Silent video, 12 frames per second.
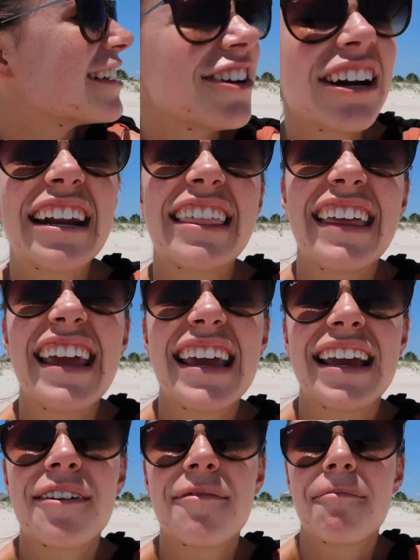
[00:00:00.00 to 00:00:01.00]
I started to
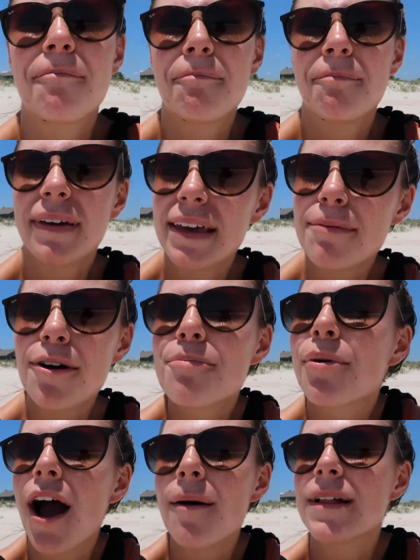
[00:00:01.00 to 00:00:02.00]
think, people
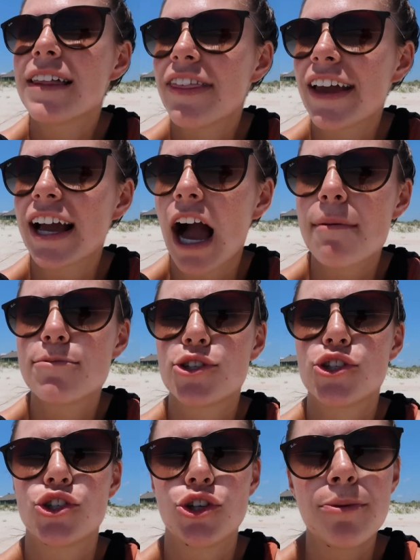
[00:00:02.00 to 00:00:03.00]
probably think I'm
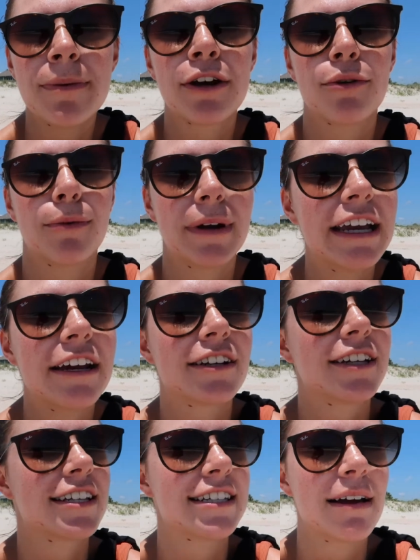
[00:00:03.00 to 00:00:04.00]
super
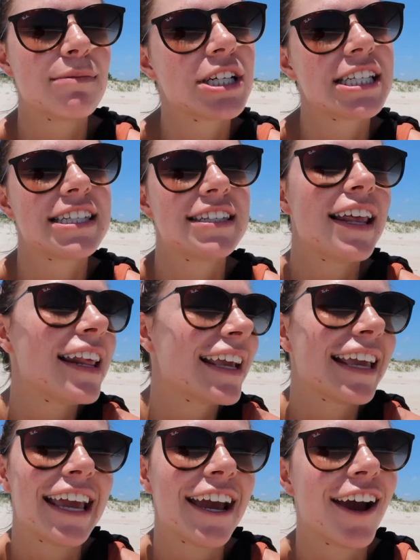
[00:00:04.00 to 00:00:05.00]
weird because I'm just sitting
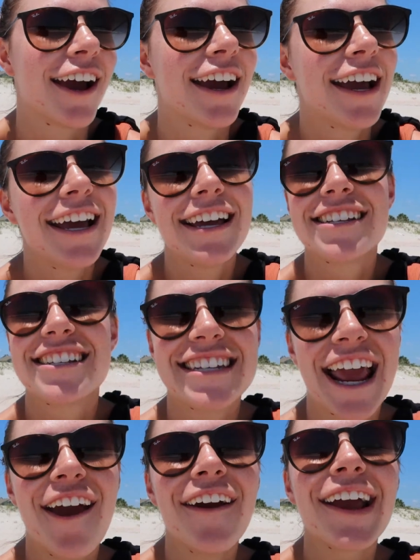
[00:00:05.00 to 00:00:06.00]
here
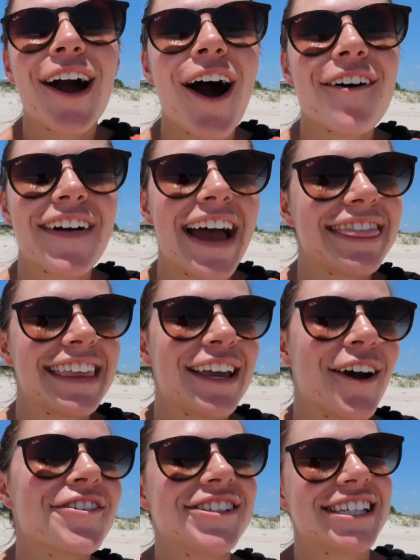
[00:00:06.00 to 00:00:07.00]
staring off at
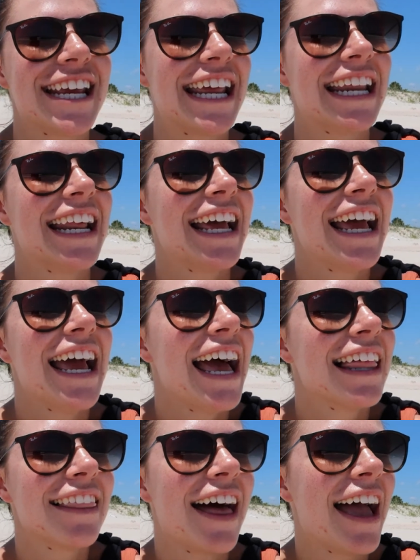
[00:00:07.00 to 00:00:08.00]
the ocean
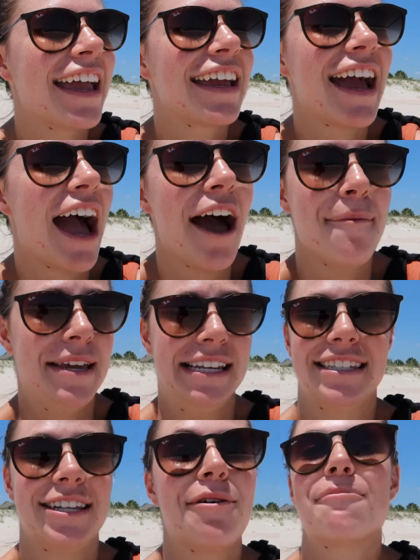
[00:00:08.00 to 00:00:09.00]
like I'm
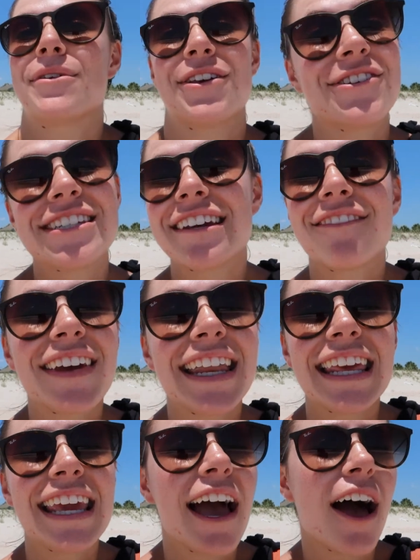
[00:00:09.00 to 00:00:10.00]
in some music
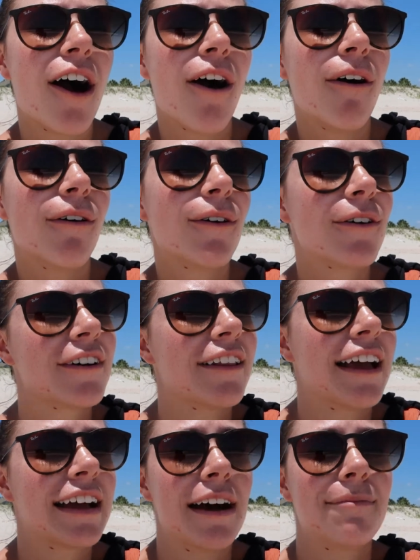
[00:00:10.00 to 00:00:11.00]
video or
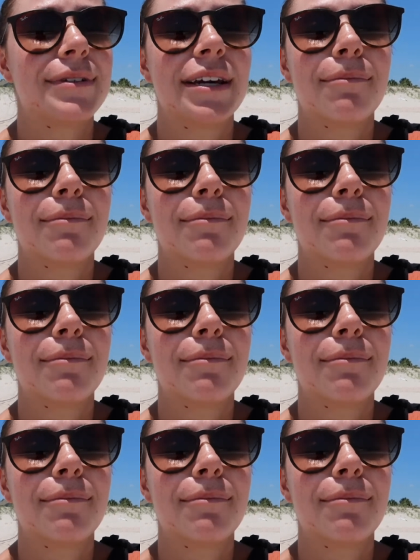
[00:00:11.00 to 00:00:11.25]
like I'm